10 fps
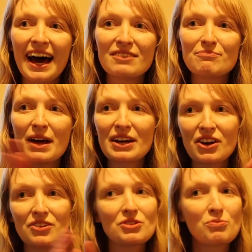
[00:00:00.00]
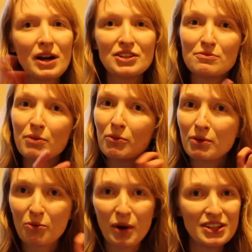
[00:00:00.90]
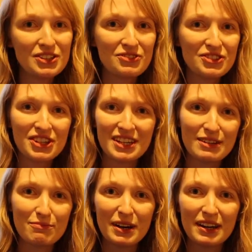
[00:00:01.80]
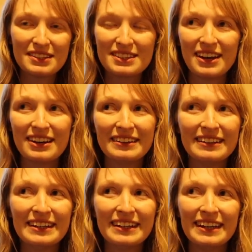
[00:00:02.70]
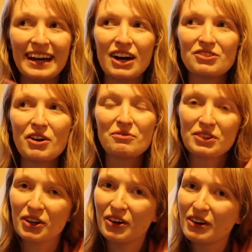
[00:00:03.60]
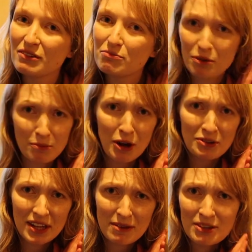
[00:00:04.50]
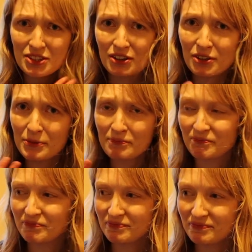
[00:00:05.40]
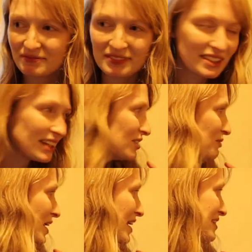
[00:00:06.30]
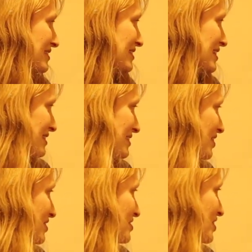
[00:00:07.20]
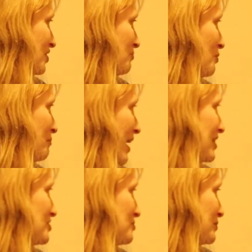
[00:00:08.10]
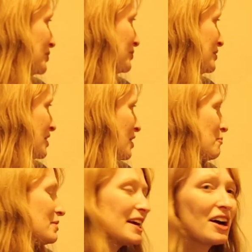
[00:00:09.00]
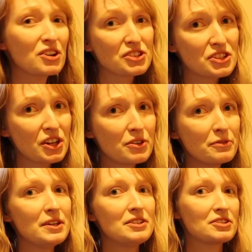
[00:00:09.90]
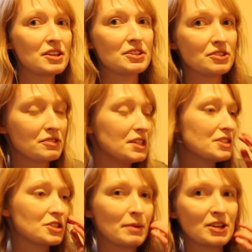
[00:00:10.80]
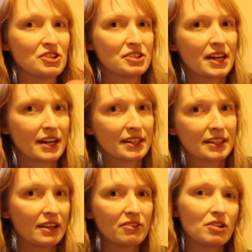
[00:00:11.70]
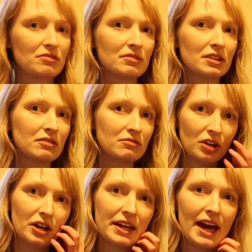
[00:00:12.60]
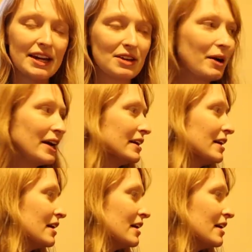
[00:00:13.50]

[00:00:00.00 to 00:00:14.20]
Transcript: And that goes are way too popular, way too cheap. So I'd rather not promote them at all. Whereas these guys are a lot more manageable, but they are slow feeders, they do need a specialist tank in their own right anyway.